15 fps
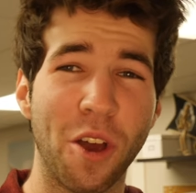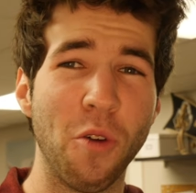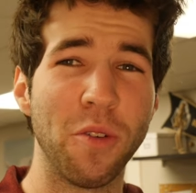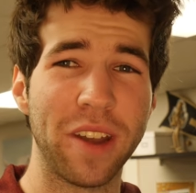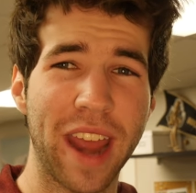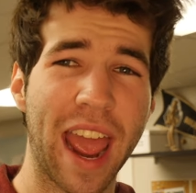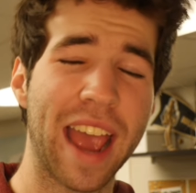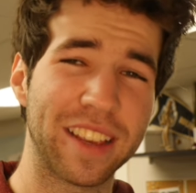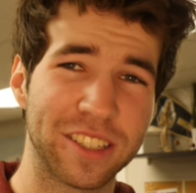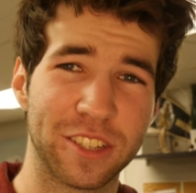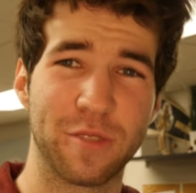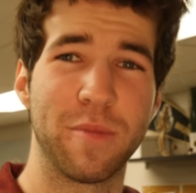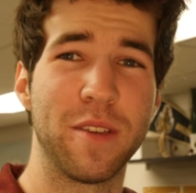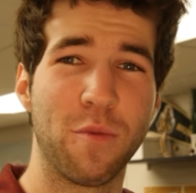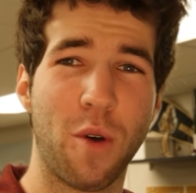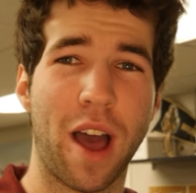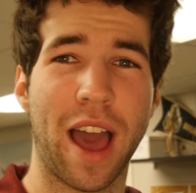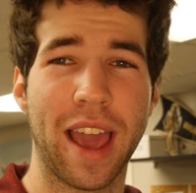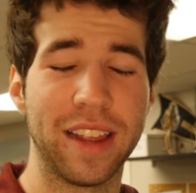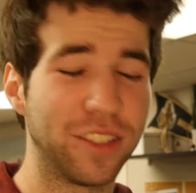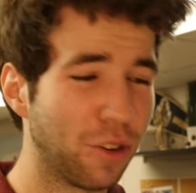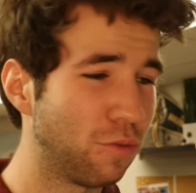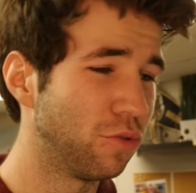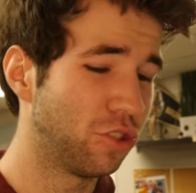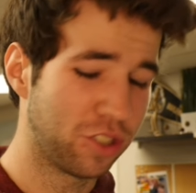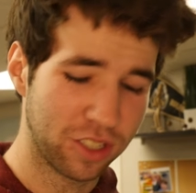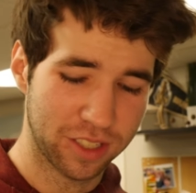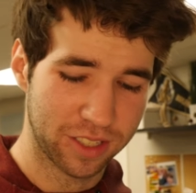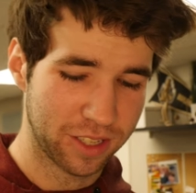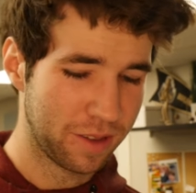Don't ask me why.
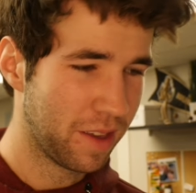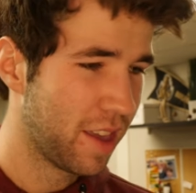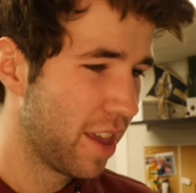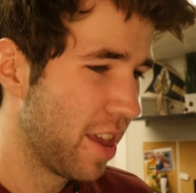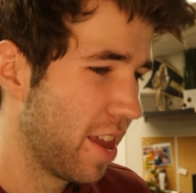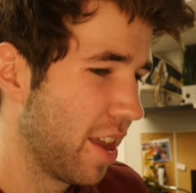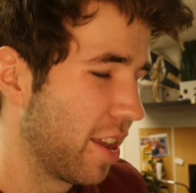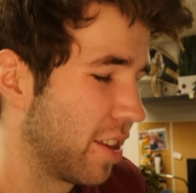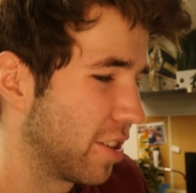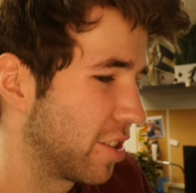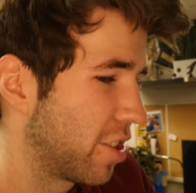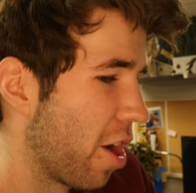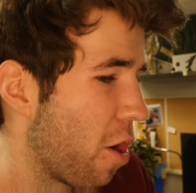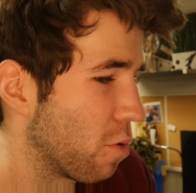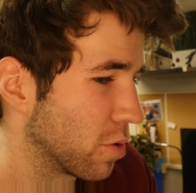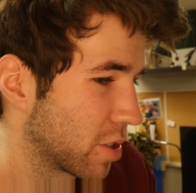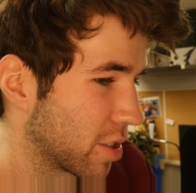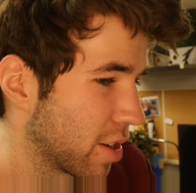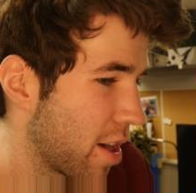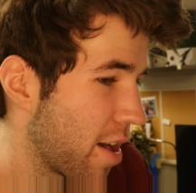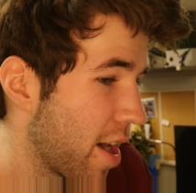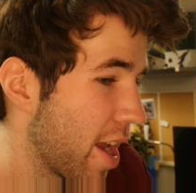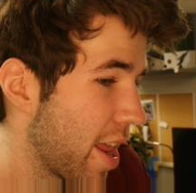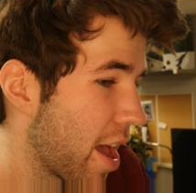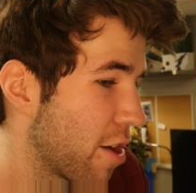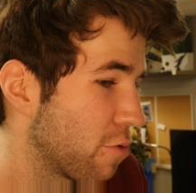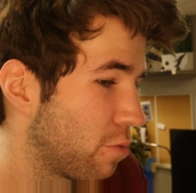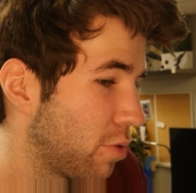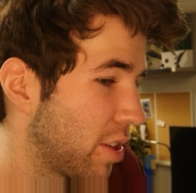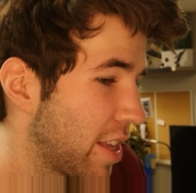Don't, all right? I
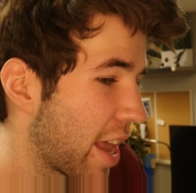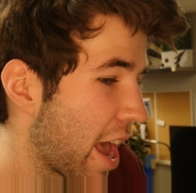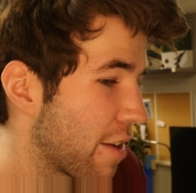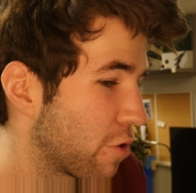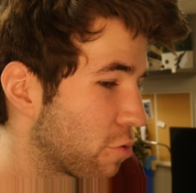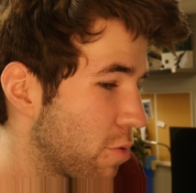don't really have a